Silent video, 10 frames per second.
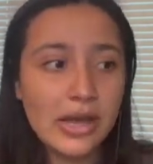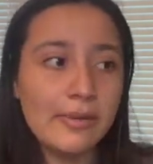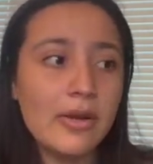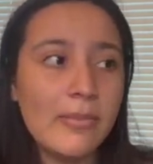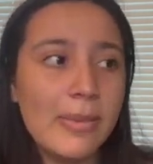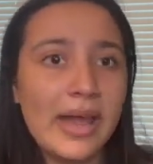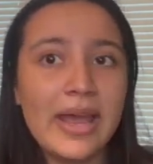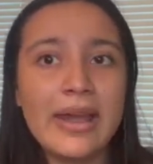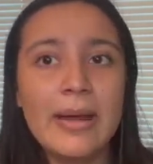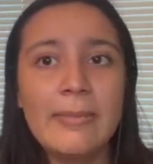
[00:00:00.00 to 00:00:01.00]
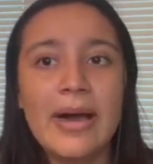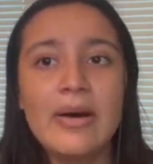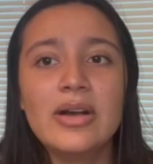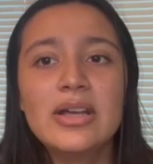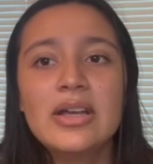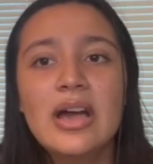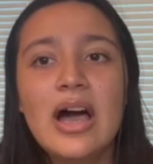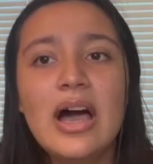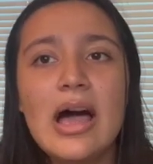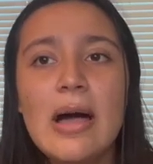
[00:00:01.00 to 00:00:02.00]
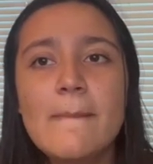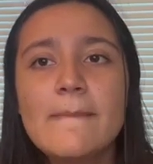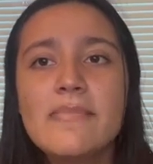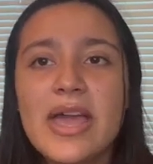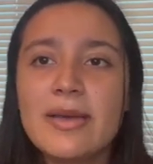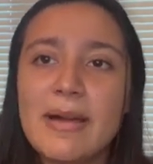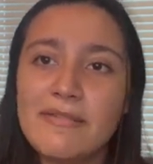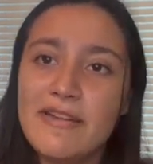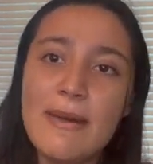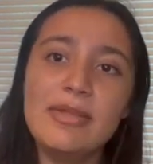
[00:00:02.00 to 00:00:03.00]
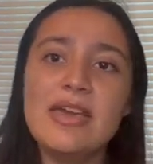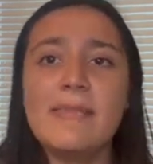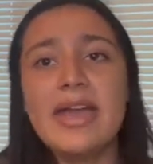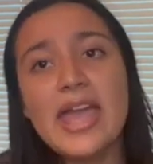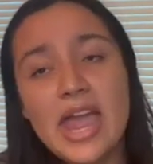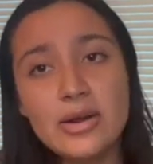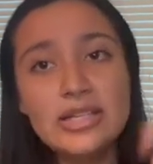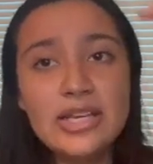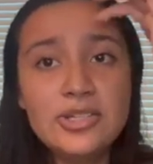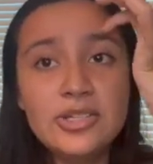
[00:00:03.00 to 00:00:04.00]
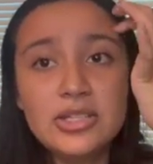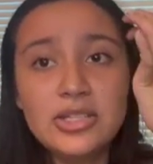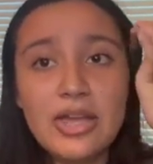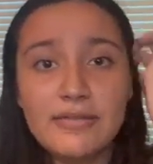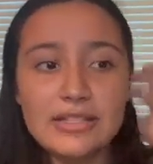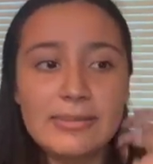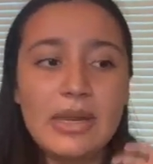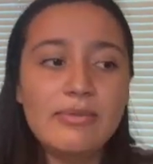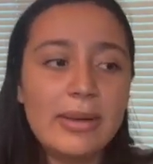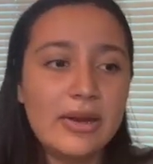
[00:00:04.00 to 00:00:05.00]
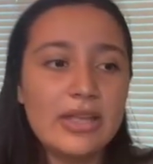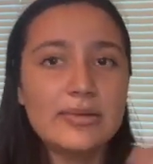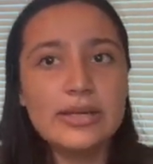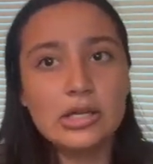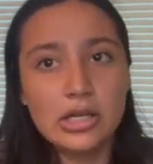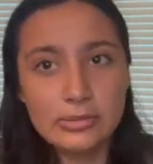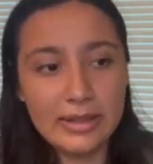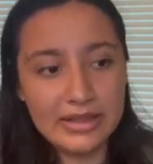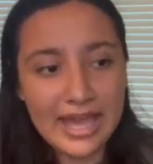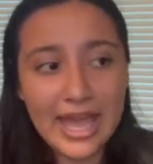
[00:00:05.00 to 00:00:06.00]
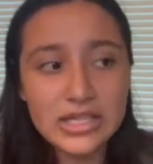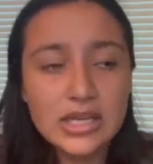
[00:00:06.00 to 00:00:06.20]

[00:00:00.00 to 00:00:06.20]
I wrote mine about like my family and my heritage and stuff, because I'm Native American, so I talked about that.